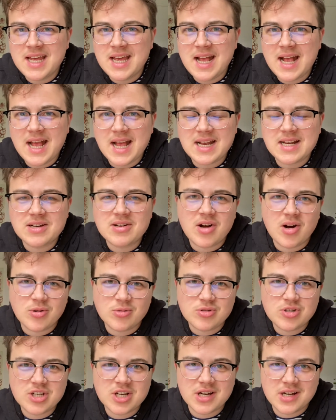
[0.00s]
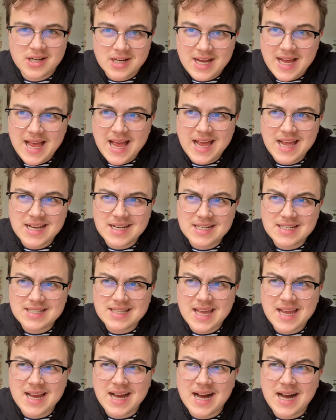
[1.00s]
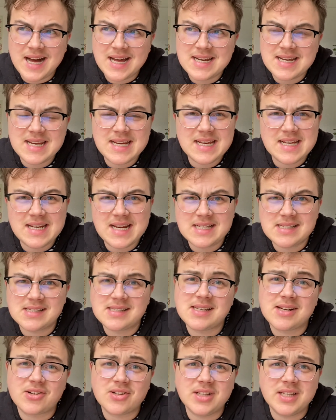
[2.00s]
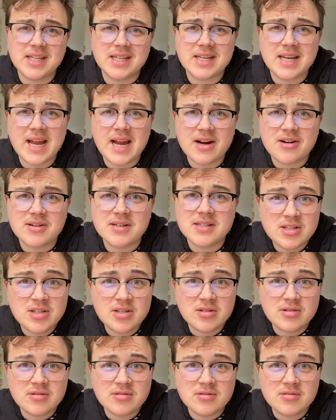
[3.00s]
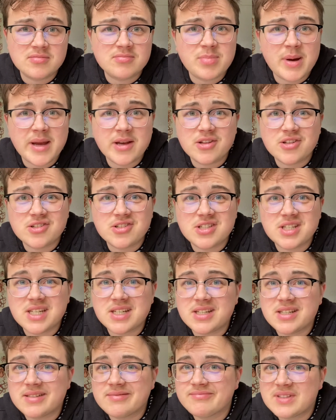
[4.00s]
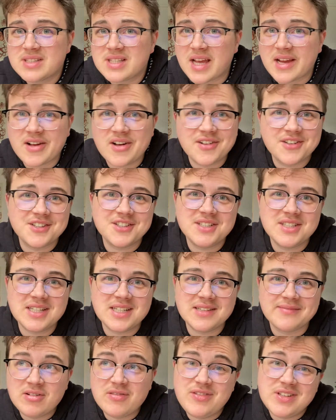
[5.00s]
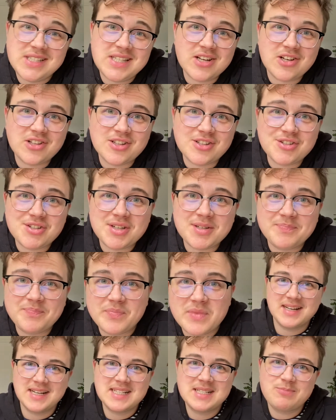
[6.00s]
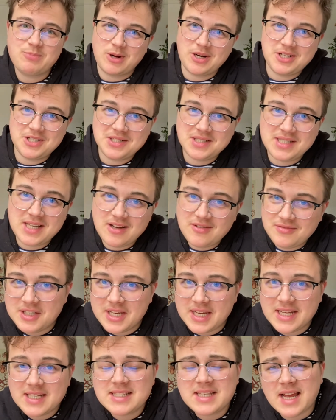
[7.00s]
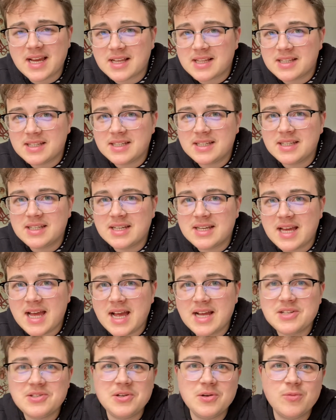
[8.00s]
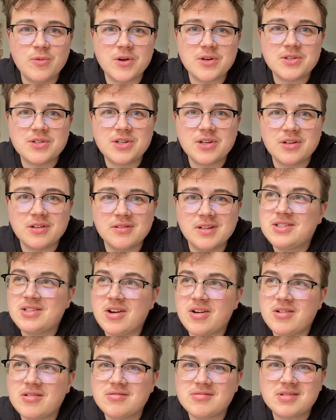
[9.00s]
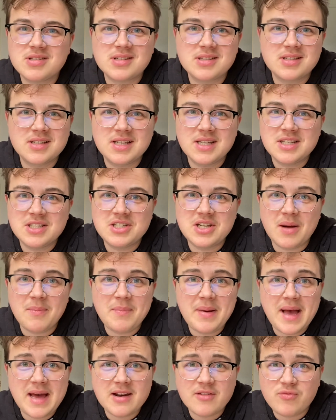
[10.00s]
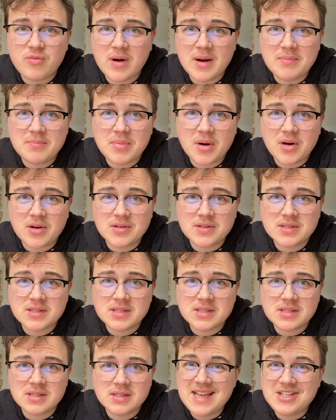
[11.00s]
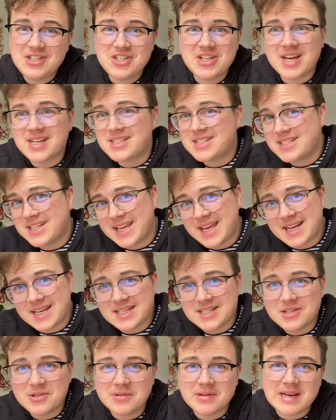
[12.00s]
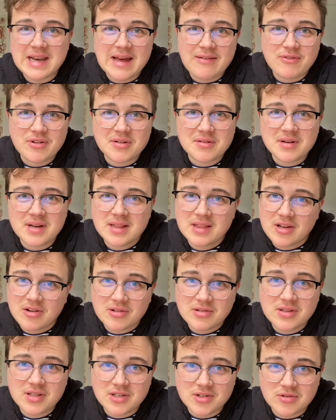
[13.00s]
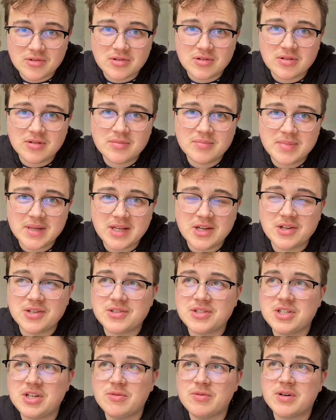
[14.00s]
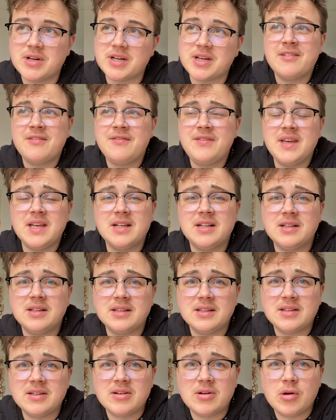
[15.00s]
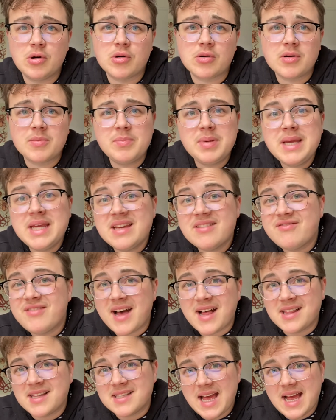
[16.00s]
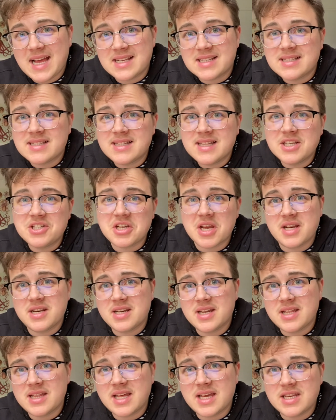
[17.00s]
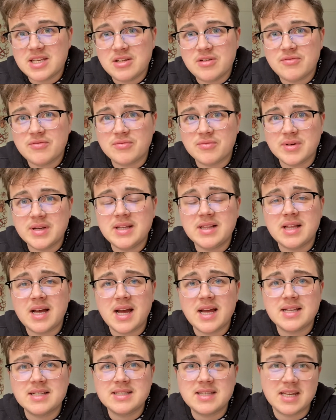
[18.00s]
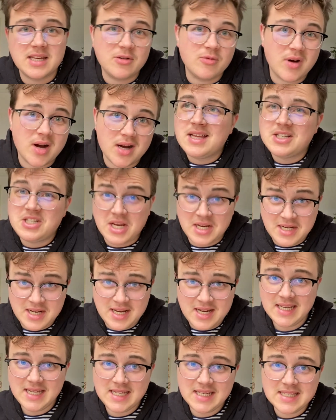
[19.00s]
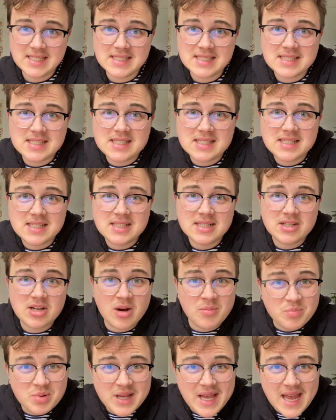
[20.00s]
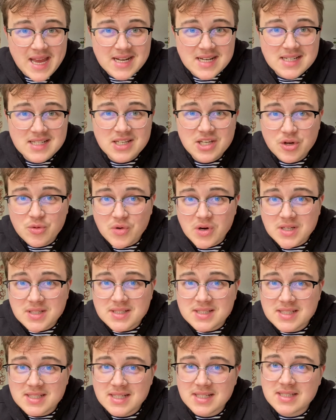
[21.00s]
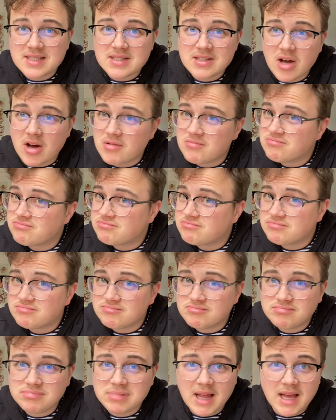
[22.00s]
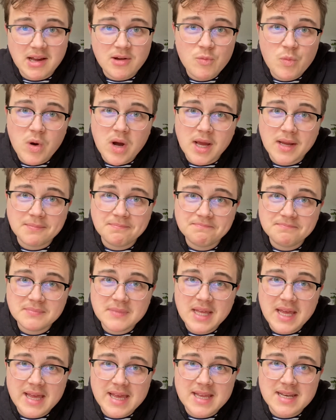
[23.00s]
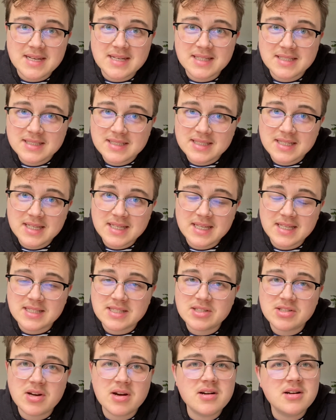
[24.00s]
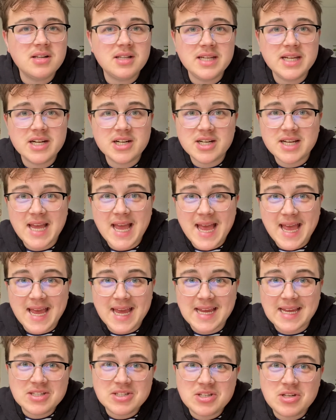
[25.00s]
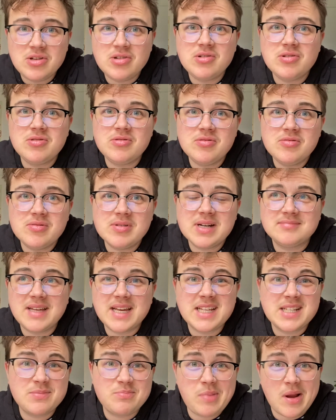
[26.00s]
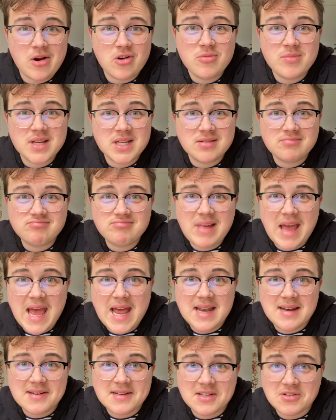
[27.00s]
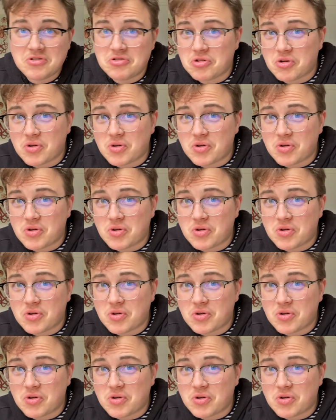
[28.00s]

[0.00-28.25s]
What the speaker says: and culture, and they aren't necessarily inherent to biology, psychology, physiology. Express yourself exactly as you'd want to. Don't jump out of one box just to get into another and lock the door because you want to feel or appear valid as the gender that you've realized that you are. Gender is complicated, nuanced, it's not black and white, and it's totally okay to experiment and enjoy